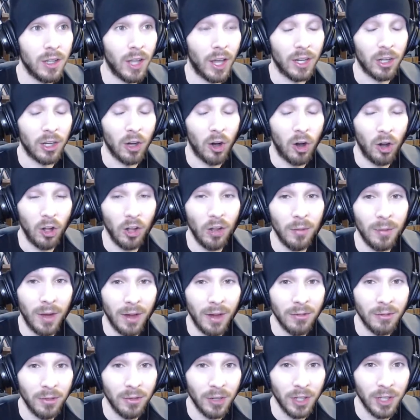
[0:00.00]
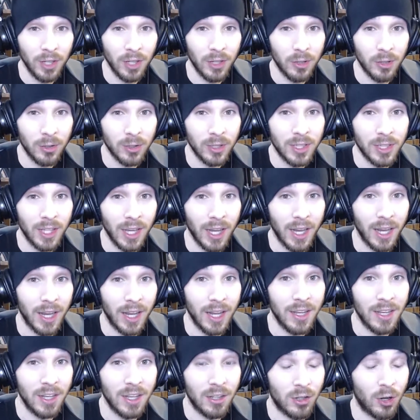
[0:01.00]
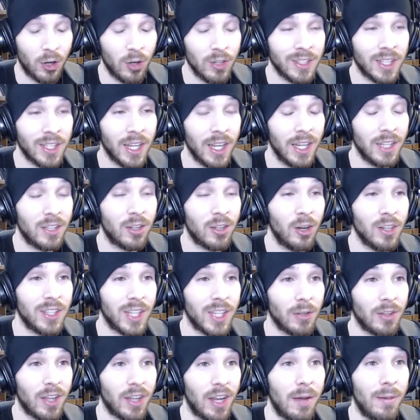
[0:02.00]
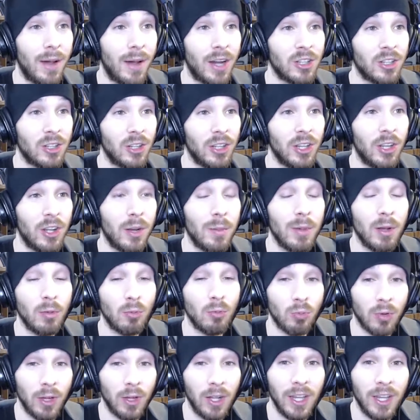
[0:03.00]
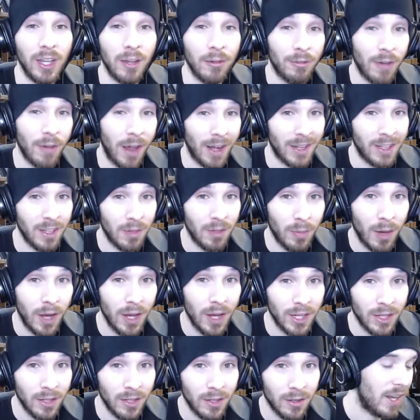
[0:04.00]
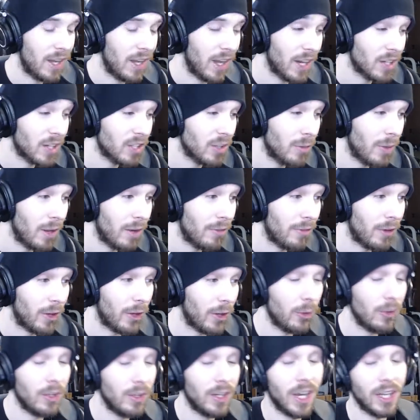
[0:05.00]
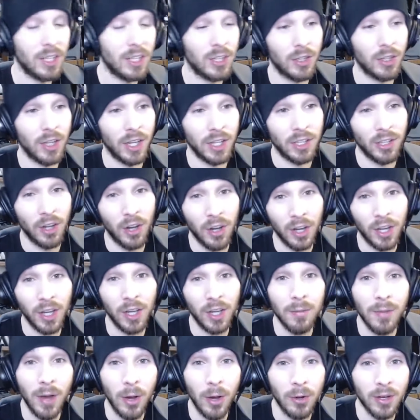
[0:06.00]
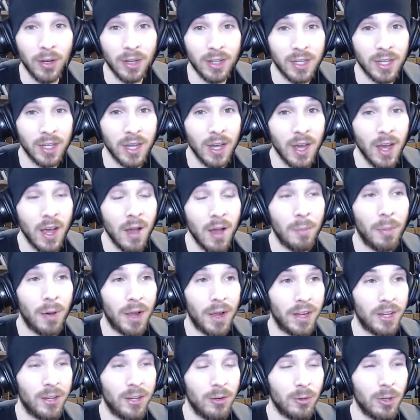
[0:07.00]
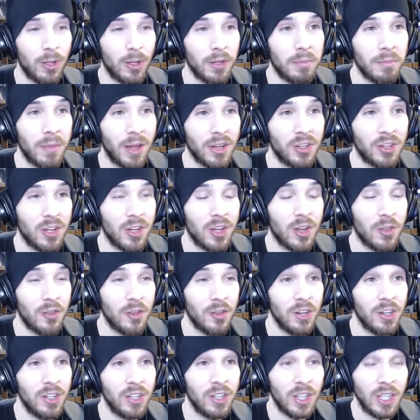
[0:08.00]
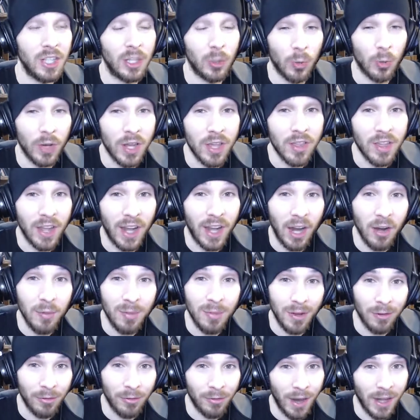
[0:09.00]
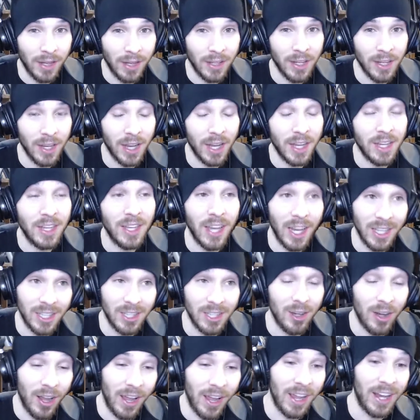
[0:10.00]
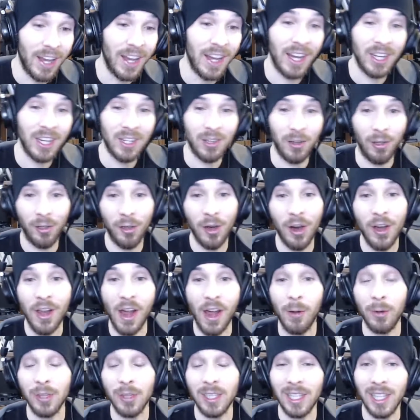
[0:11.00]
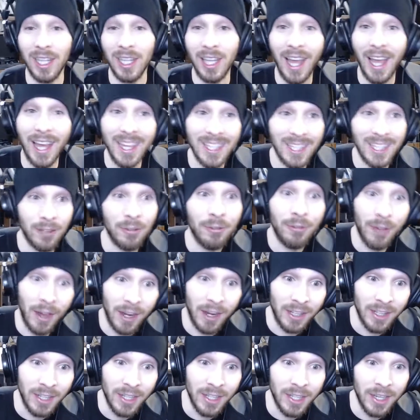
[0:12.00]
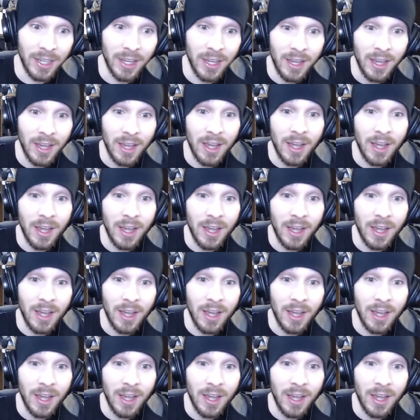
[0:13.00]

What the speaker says: like, all of my videos, and it turns out that I'm actually going to be really affected by it. And I actually made a video yesterday talking about it, but I didn't really mention to the degree that I'd be affected. And yesterday, I actually thought I was less affected